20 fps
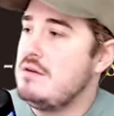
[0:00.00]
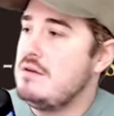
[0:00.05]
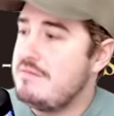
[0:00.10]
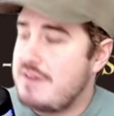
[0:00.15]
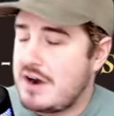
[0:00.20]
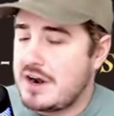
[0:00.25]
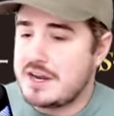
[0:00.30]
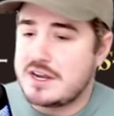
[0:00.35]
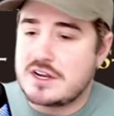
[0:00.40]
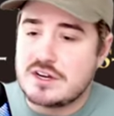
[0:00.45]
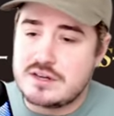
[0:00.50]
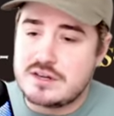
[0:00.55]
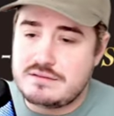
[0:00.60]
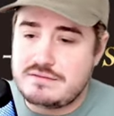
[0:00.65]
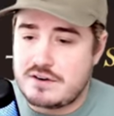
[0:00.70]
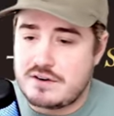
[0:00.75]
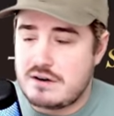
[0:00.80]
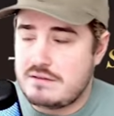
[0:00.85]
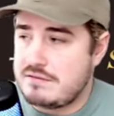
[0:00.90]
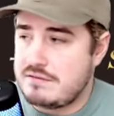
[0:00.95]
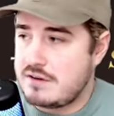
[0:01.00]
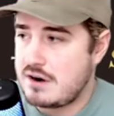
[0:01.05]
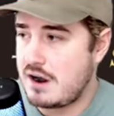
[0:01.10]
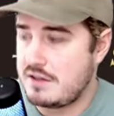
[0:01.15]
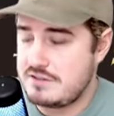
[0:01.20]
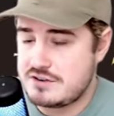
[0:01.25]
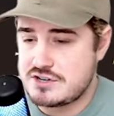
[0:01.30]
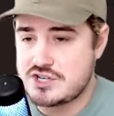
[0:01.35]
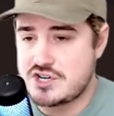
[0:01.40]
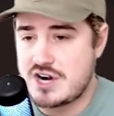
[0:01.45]
very good for for
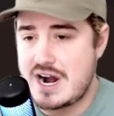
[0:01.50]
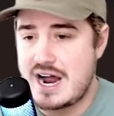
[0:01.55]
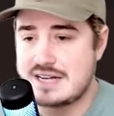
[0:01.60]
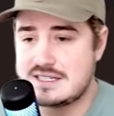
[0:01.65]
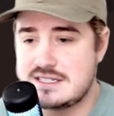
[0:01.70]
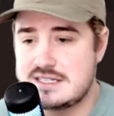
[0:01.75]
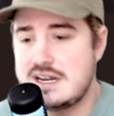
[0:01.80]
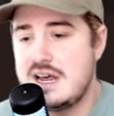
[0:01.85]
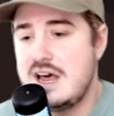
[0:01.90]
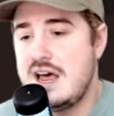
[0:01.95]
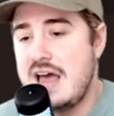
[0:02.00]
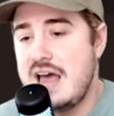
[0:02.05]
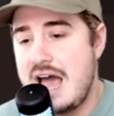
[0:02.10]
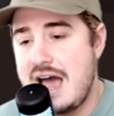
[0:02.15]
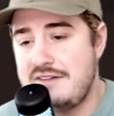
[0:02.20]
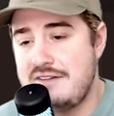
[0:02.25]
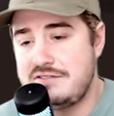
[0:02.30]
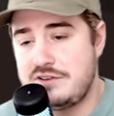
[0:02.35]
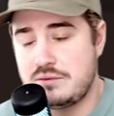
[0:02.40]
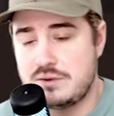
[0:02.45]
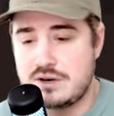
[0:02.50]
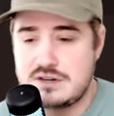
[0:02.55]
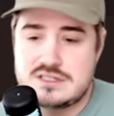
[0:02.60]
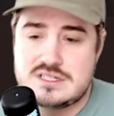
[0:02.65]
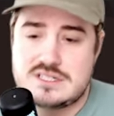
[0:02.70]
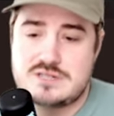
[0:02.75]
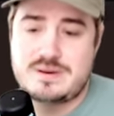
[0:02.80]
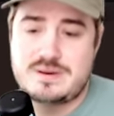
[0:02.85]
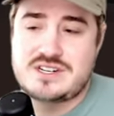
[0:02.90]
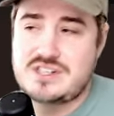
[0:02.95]
other strats afterwards,
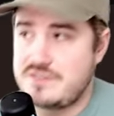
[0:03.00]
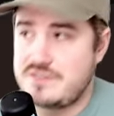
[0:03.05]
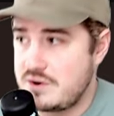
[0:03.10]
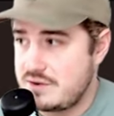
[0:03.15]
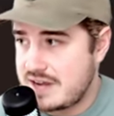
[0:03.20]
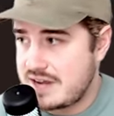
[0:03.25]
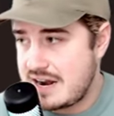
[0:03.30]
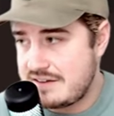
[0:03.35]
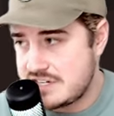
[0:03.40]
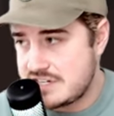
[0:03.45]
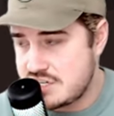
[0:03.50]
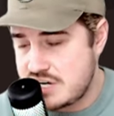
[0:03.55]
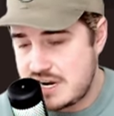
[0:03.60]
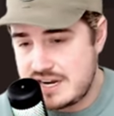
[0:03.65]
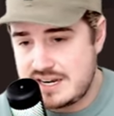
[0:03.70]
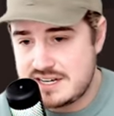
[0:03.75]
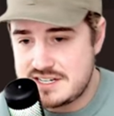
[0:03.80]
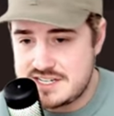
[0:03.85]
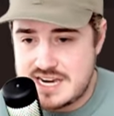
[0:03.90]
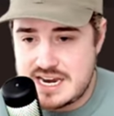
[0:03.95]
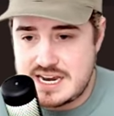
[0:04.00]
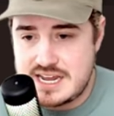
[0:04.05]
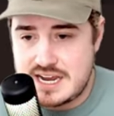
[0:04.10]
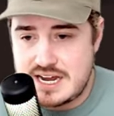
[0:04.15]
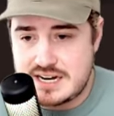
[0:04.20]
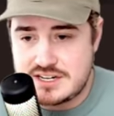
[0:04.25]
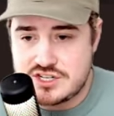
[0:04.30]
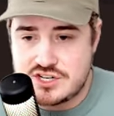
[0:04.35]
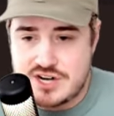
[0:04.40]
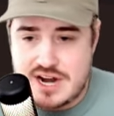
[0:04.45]
especially if you're doing kind of a Sadie
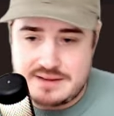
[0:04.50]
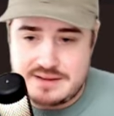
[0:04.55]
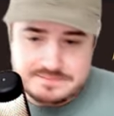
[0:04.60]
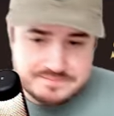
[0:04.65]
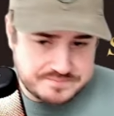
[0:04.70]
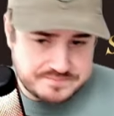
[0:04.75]
kind of strat.